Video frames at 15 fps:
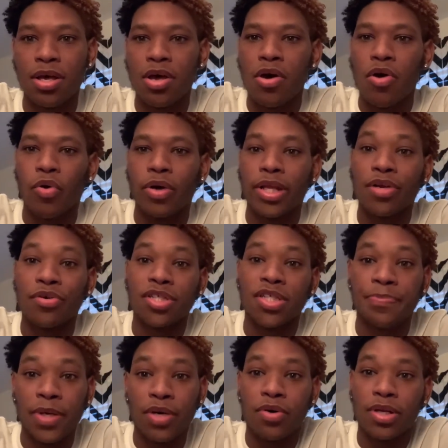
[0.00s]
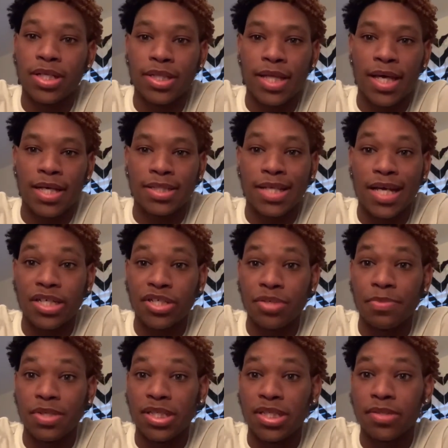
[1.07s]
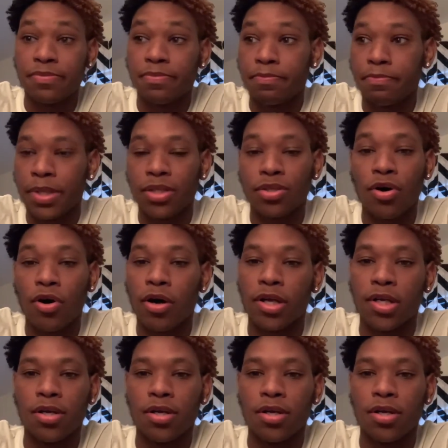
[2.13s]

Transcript: or they don't speak on the things that should be speaked on.